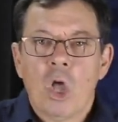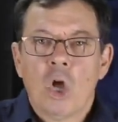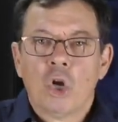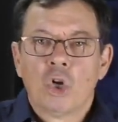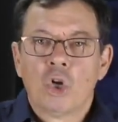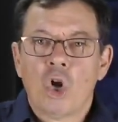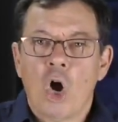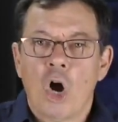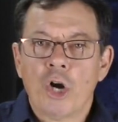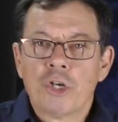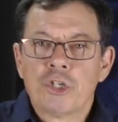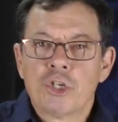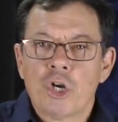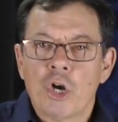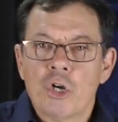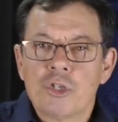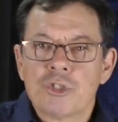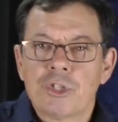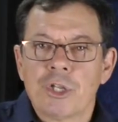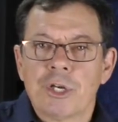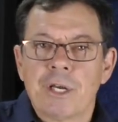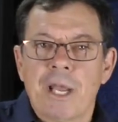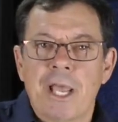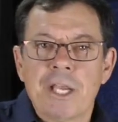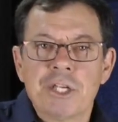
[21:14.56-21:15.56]
God chose
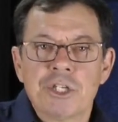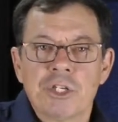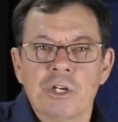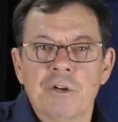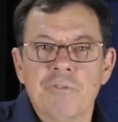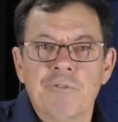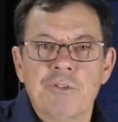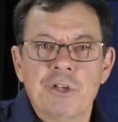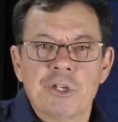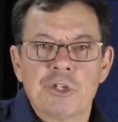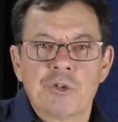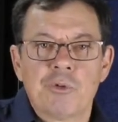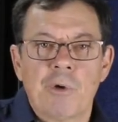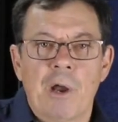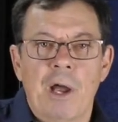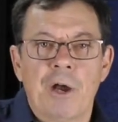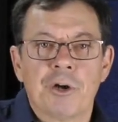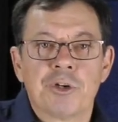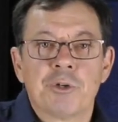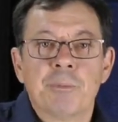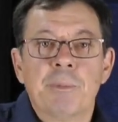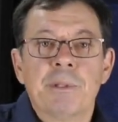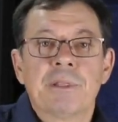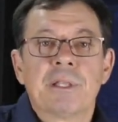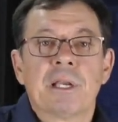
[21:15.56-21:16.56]
the nation of Israel
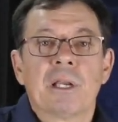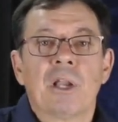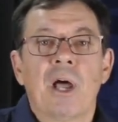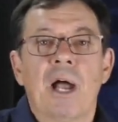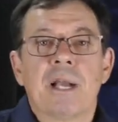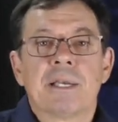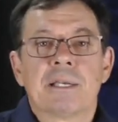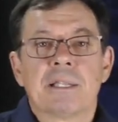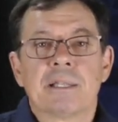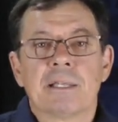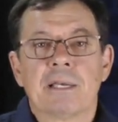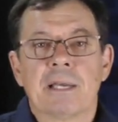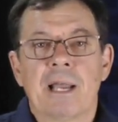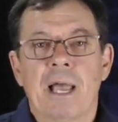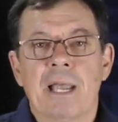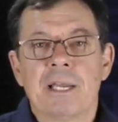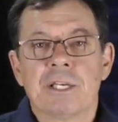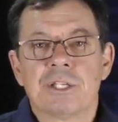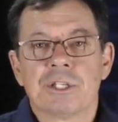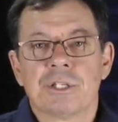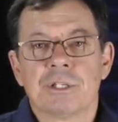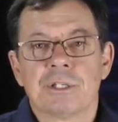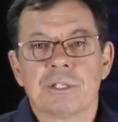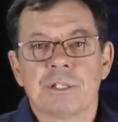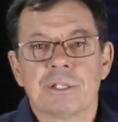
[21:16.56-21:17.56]
to be the light to the
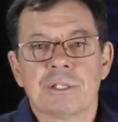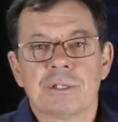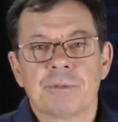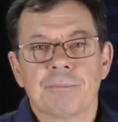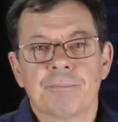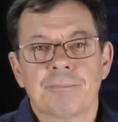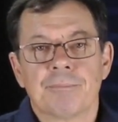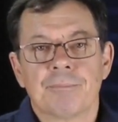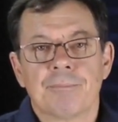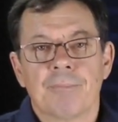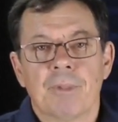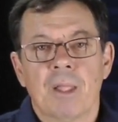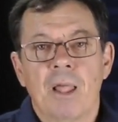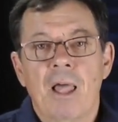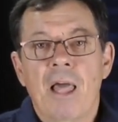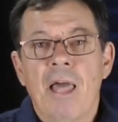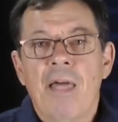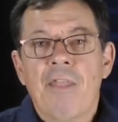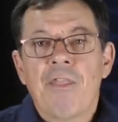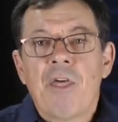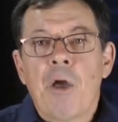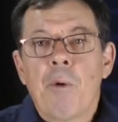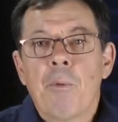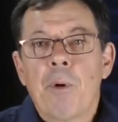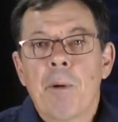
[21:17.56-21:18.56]
nations.
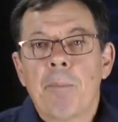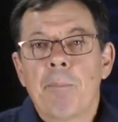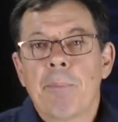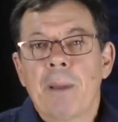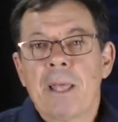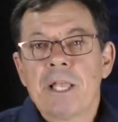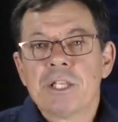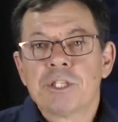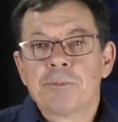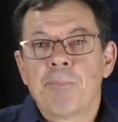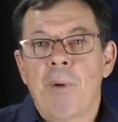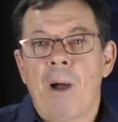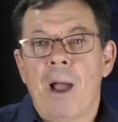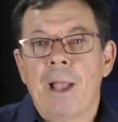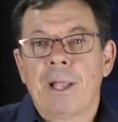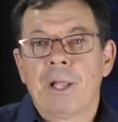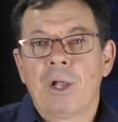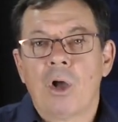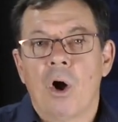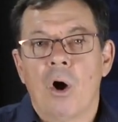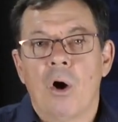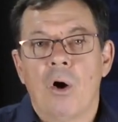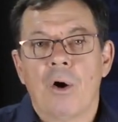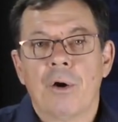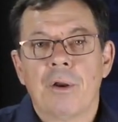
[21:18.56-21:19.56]
They were blessed by
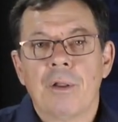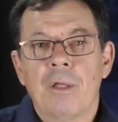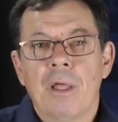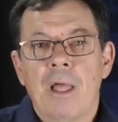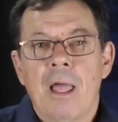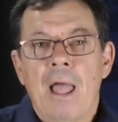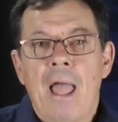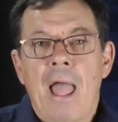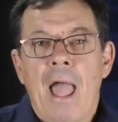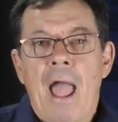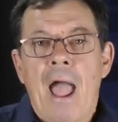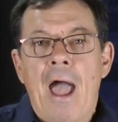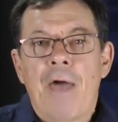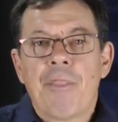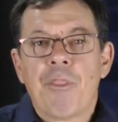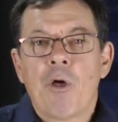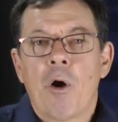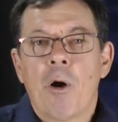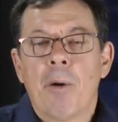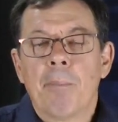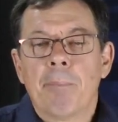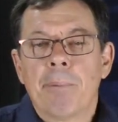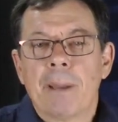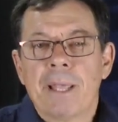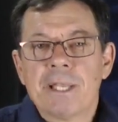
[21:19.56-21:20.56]
God and they
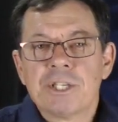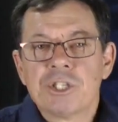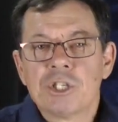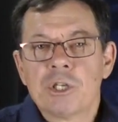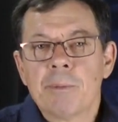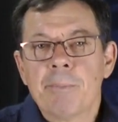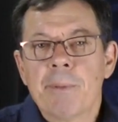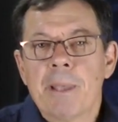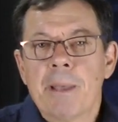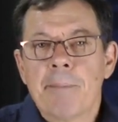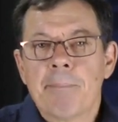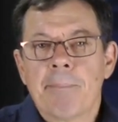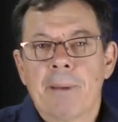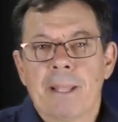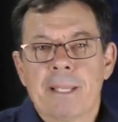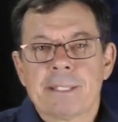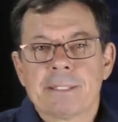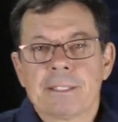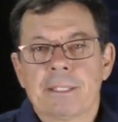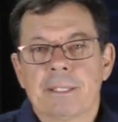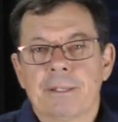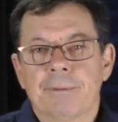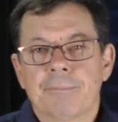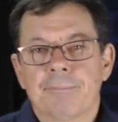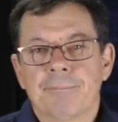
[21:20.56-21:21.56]
were blessed to be a
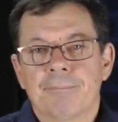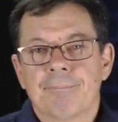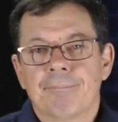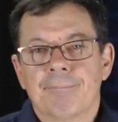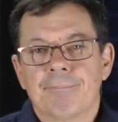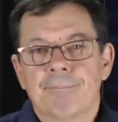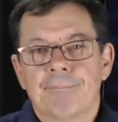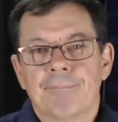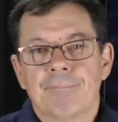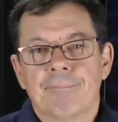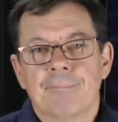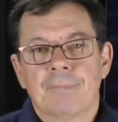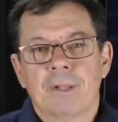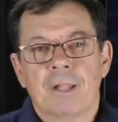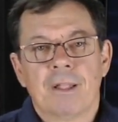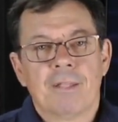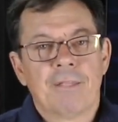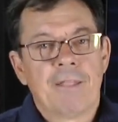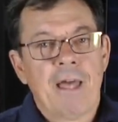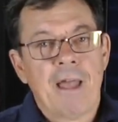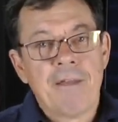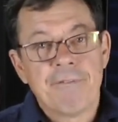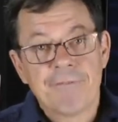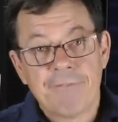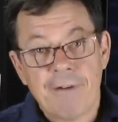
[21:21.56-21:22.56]
blessing.
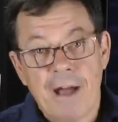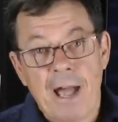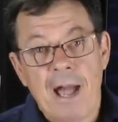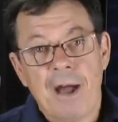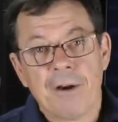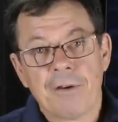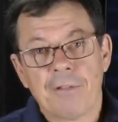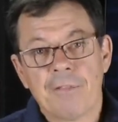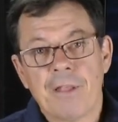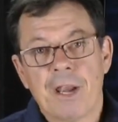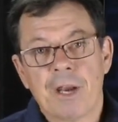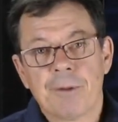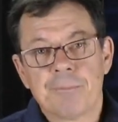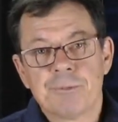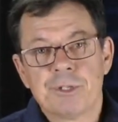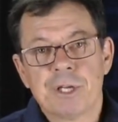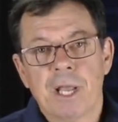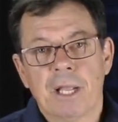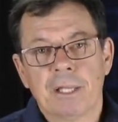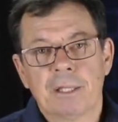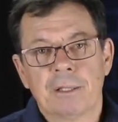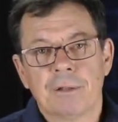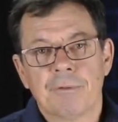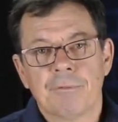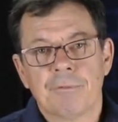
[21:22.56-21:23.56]
They failed in that
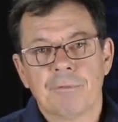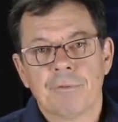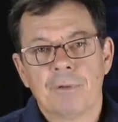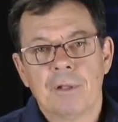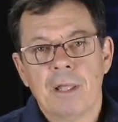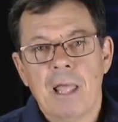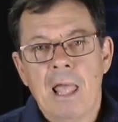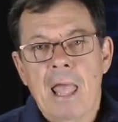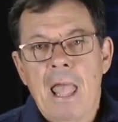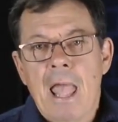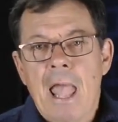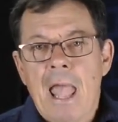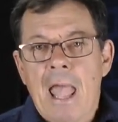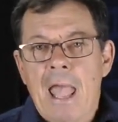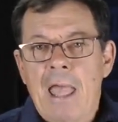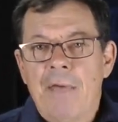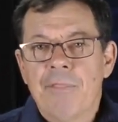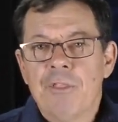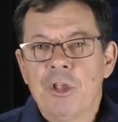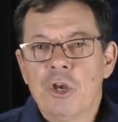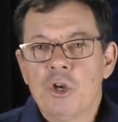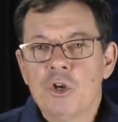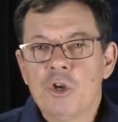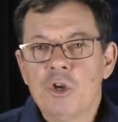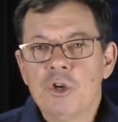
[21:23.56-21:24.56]
objective. In
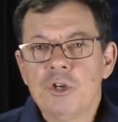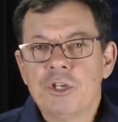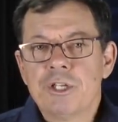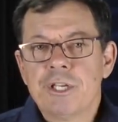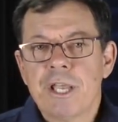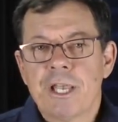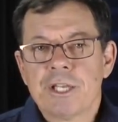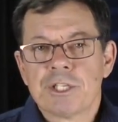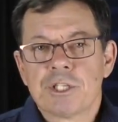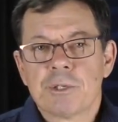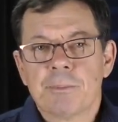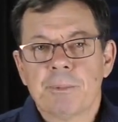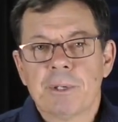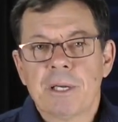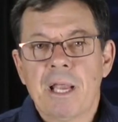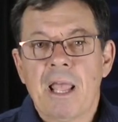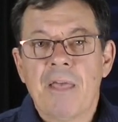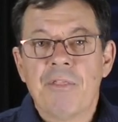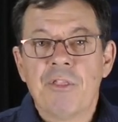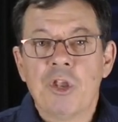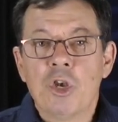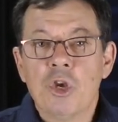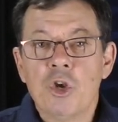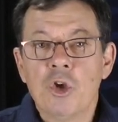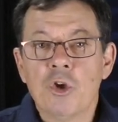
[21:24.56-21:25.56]
the New Testament, in
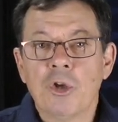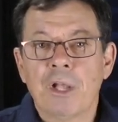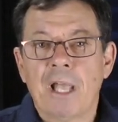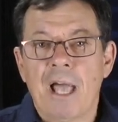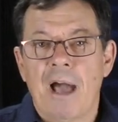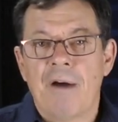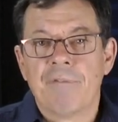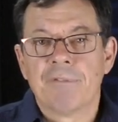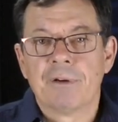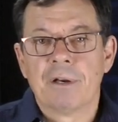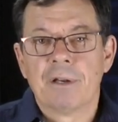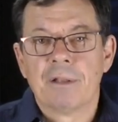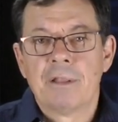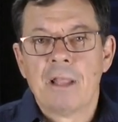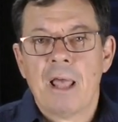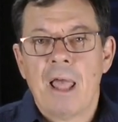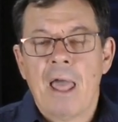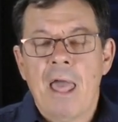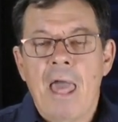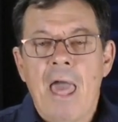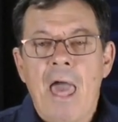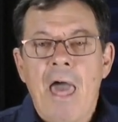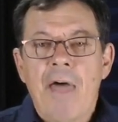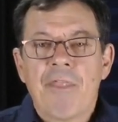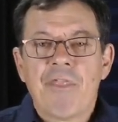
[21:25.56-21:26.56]
the New Covenant,
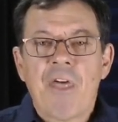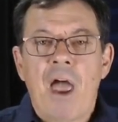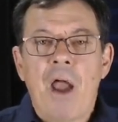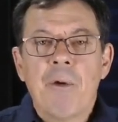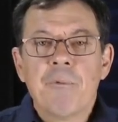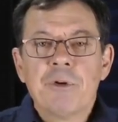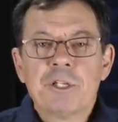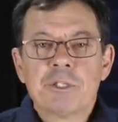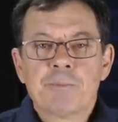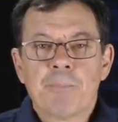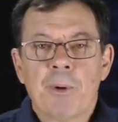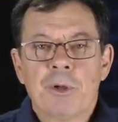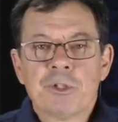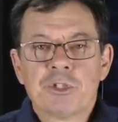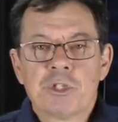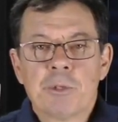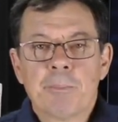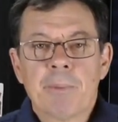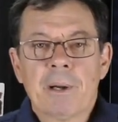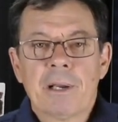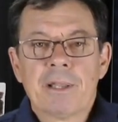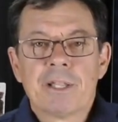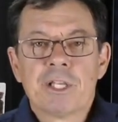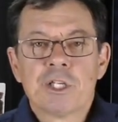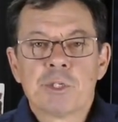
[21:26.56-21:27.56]
that
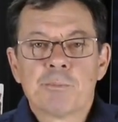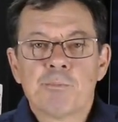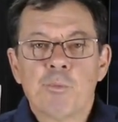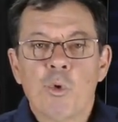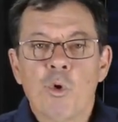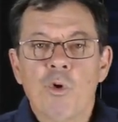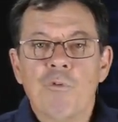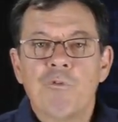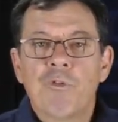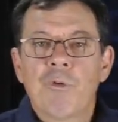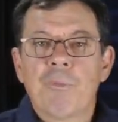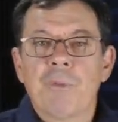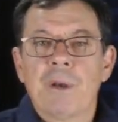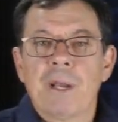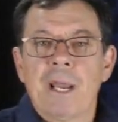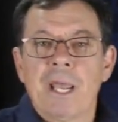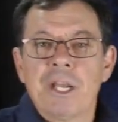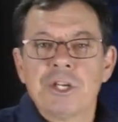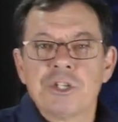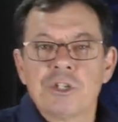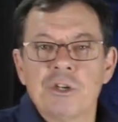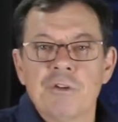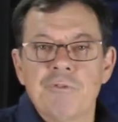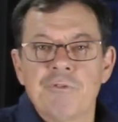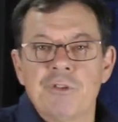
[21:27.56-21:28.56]
responsibility is moved from the
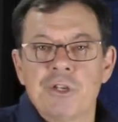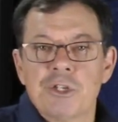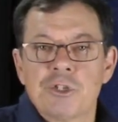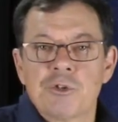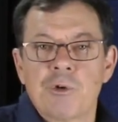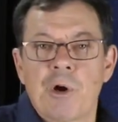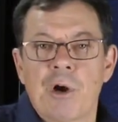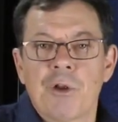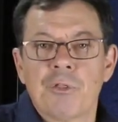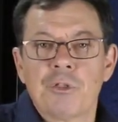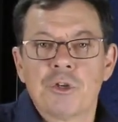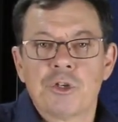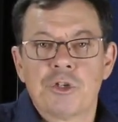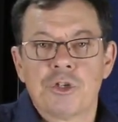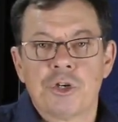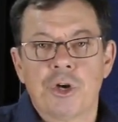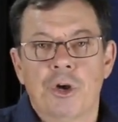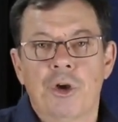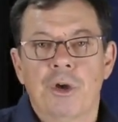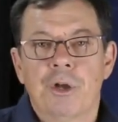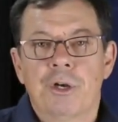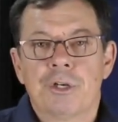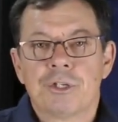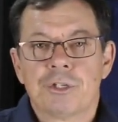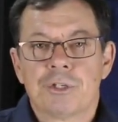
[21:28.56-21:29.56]
nation of Israel to the
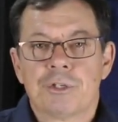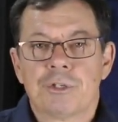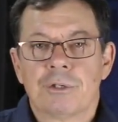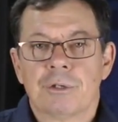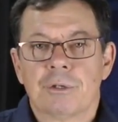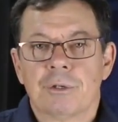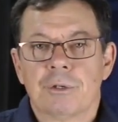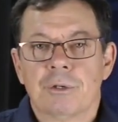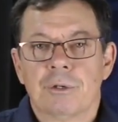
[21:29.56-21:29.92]
church.